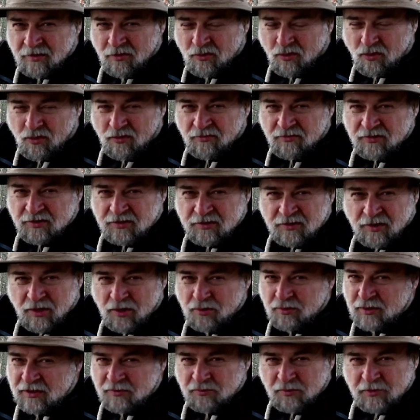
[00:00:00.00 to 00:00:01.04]

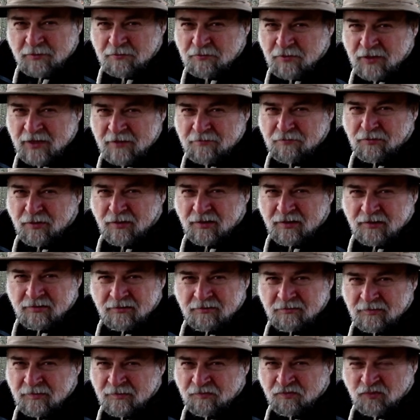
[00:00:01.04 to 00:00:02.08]
overloaded with people,
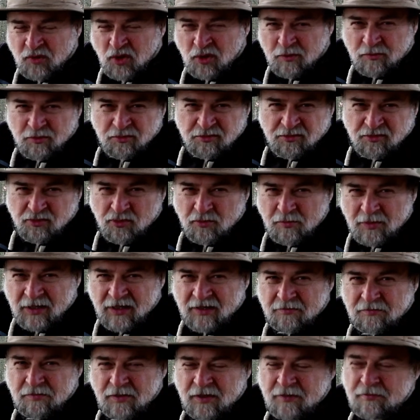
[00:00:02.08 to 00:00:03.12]
almost 2
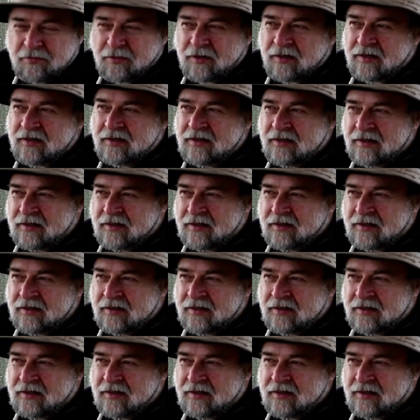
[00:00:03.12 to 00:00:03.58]
million people,